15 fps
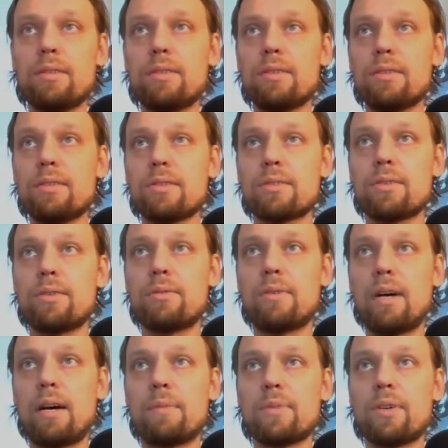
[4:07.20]

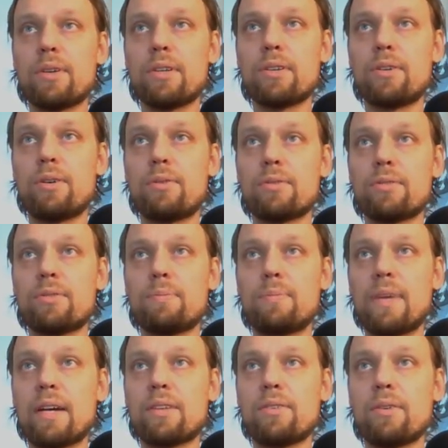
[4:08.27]
So I'm going to go
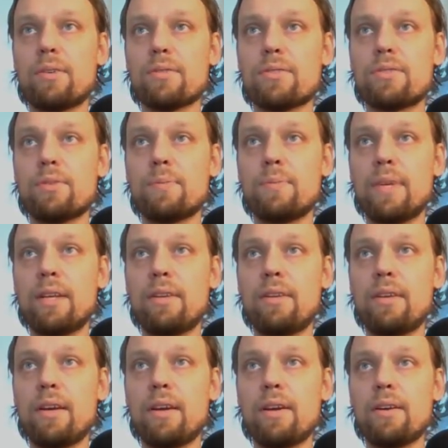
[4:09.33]
back to on
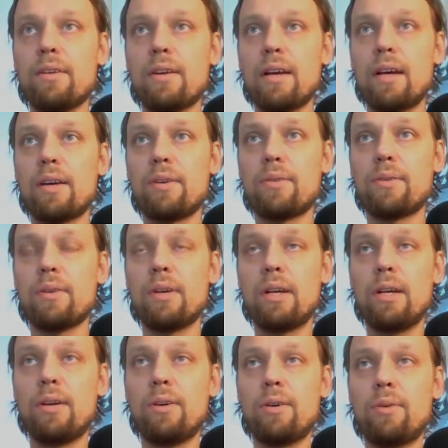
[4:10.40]
submit here, and
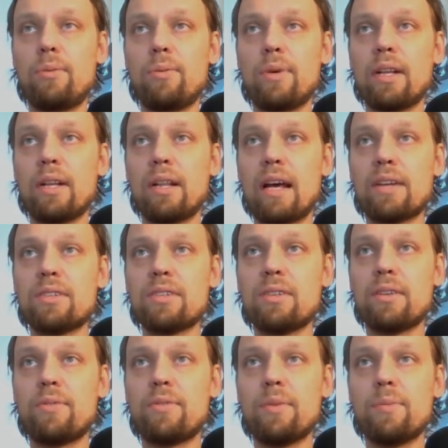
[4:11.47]
we'll
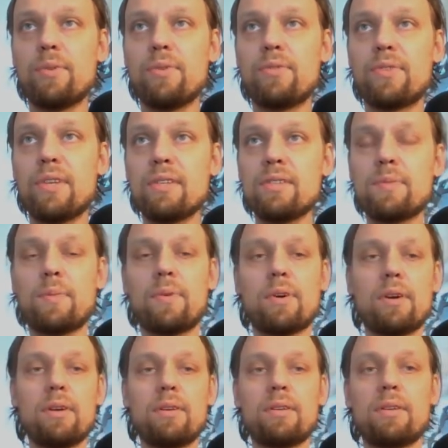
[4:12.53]
actually remove this
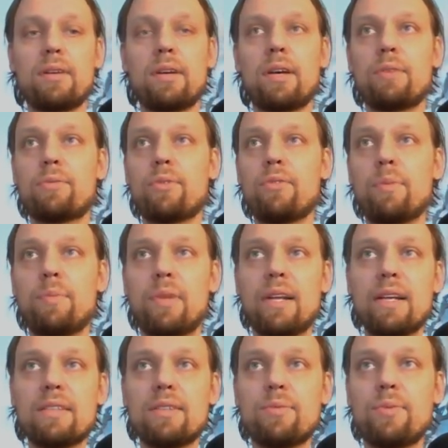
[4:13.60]
part, and we'll
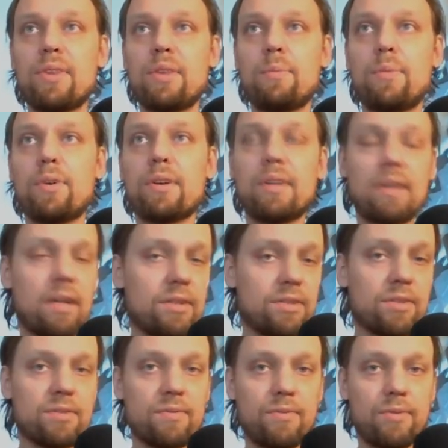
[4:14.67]
replace it with the part that I
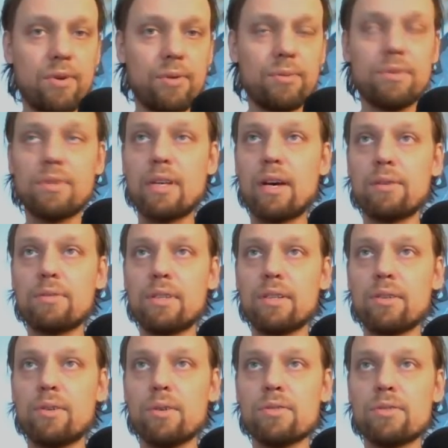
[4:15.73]
just wrote out in
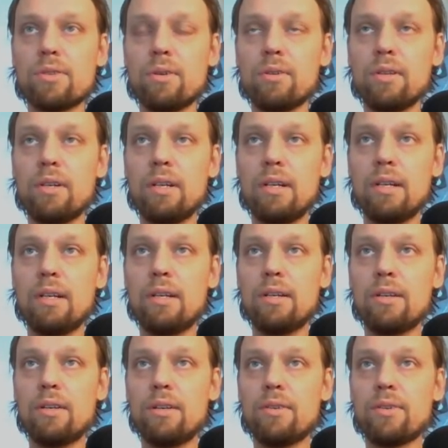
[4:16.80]
the console.
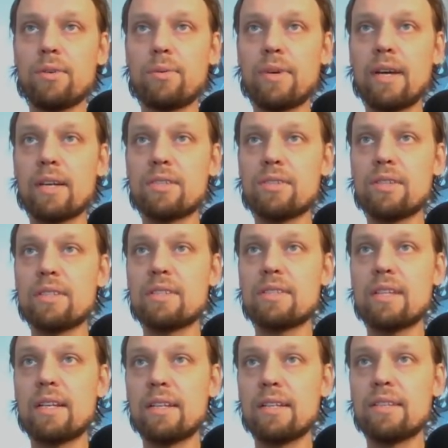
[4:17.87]
So we actually
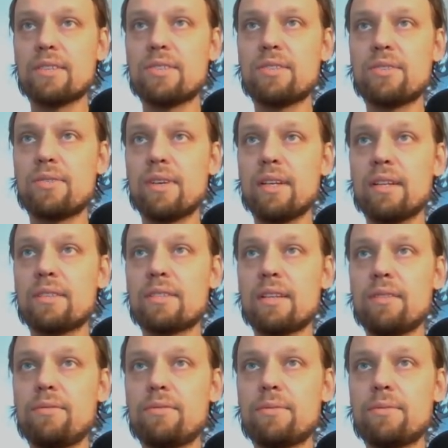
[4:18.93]
send in the string itself.